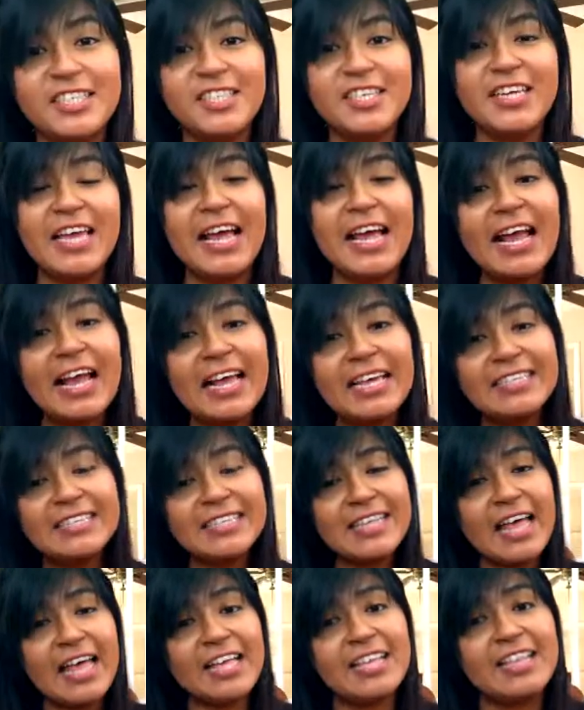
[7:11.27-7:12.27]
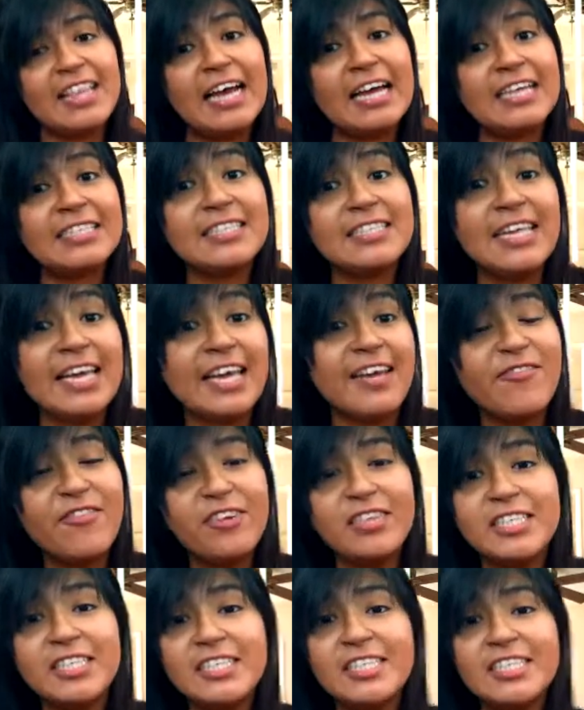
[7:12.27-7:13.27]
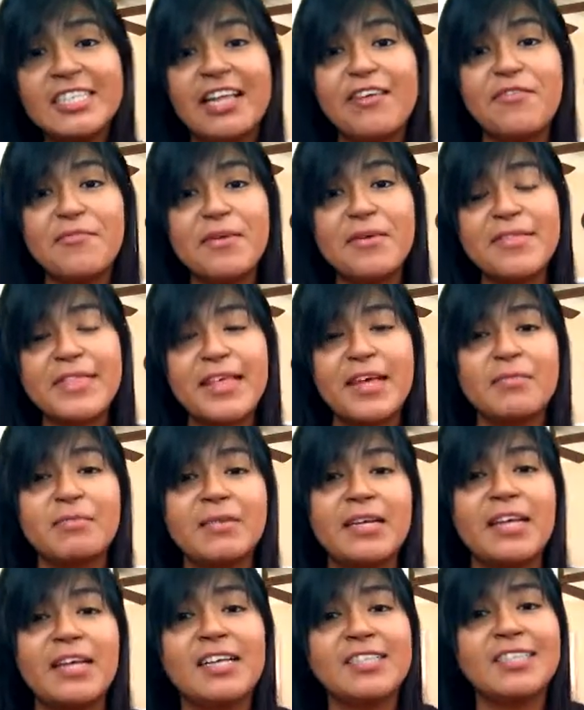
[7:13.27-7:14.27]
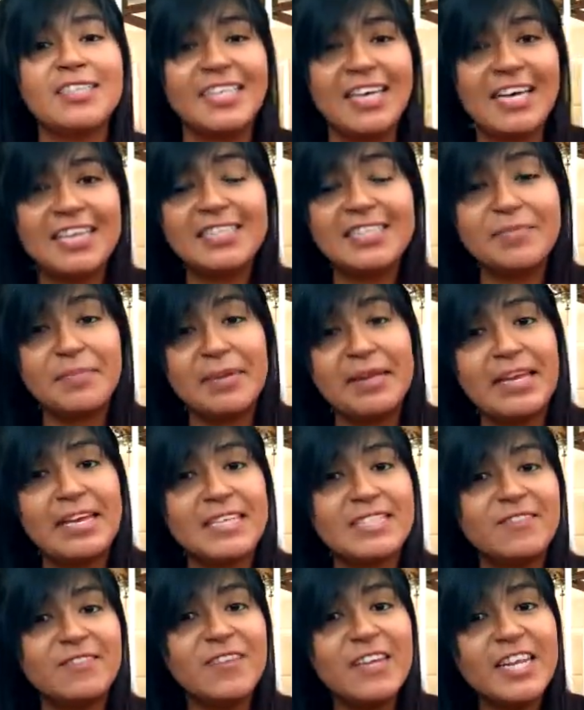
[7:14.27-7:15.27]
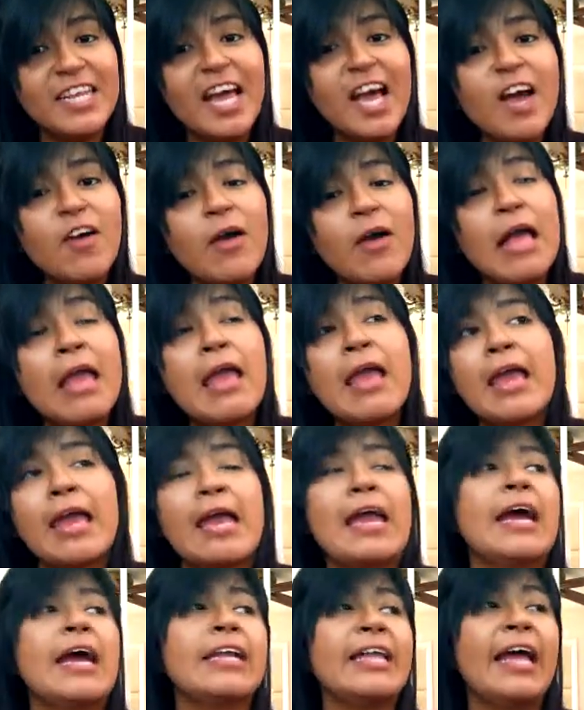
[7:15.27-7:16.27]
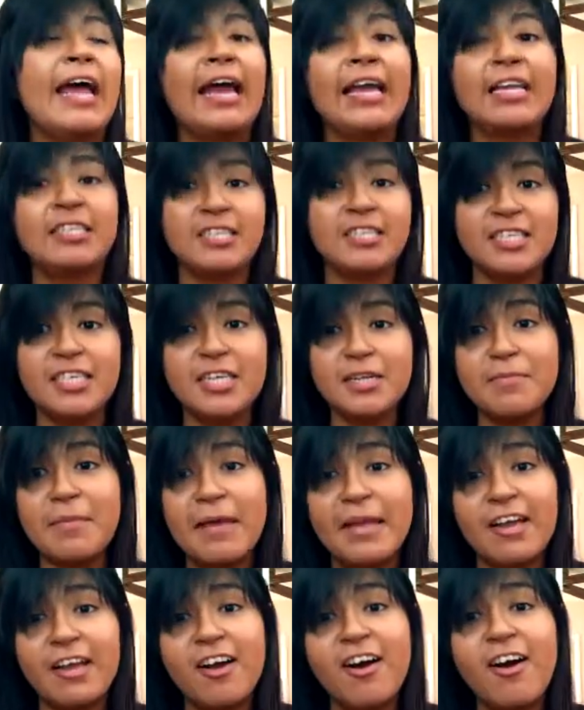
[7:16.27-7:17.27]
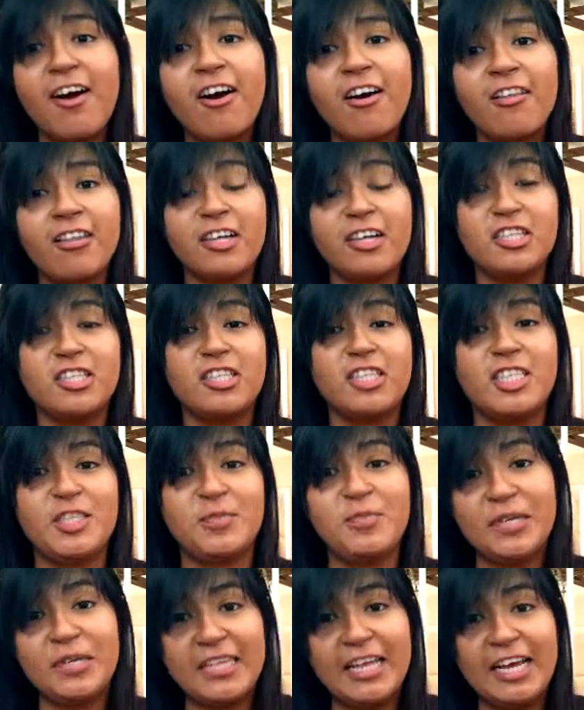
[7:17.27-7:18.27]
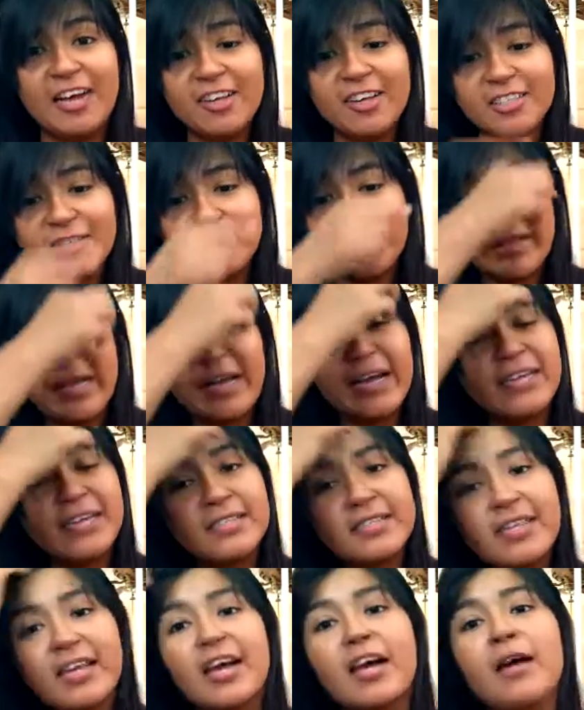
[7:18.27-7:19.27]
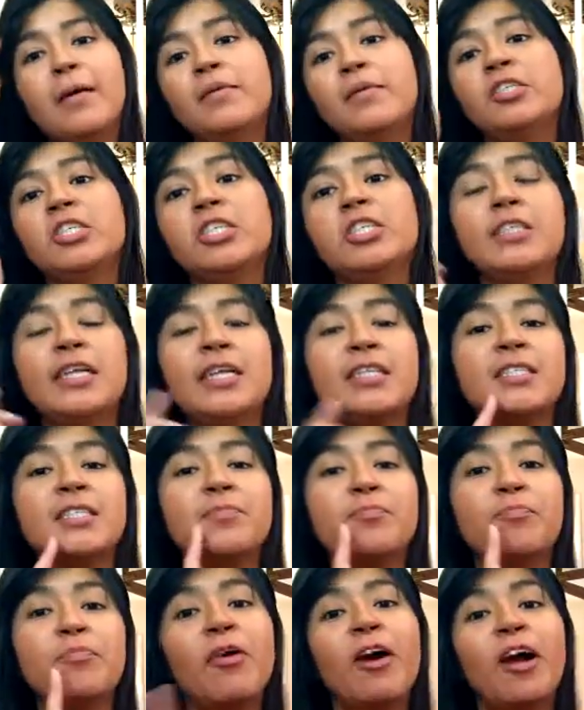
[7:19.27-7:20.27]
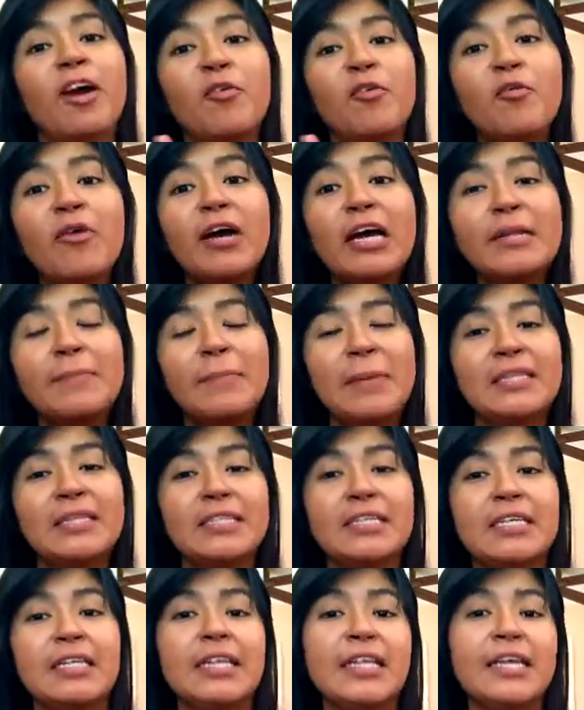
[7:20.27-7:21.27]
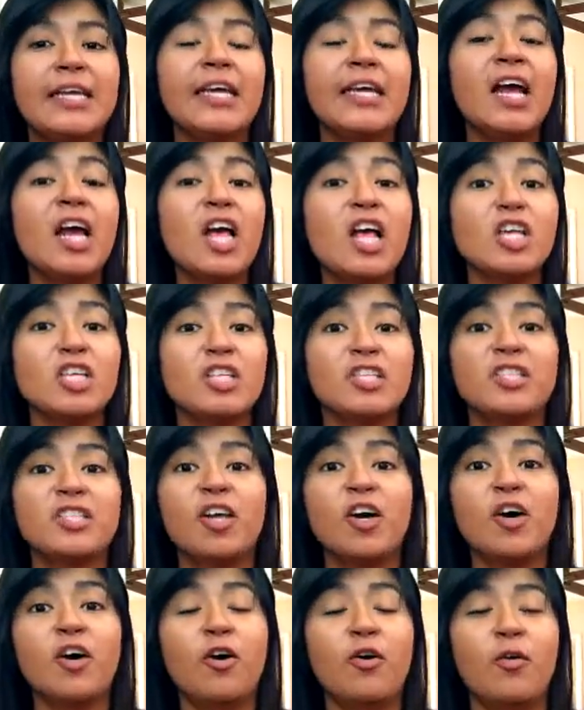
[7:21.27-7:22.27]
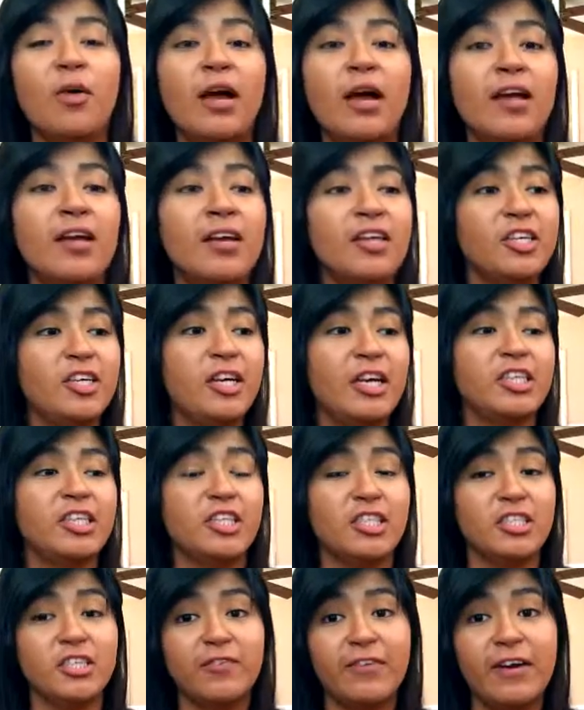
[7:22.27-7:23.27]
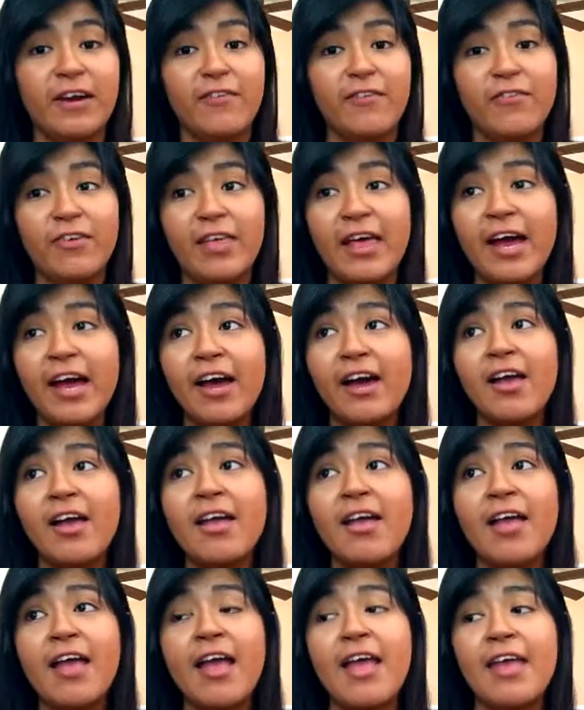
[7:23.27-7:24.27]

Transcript: So yeah guys, that's it for Jolene's one month update. I'll see you guys in my next video. And I did make a haul on Jolene's birthday haul supplies. Uh, just that's part one basically. So you guys should look for for that.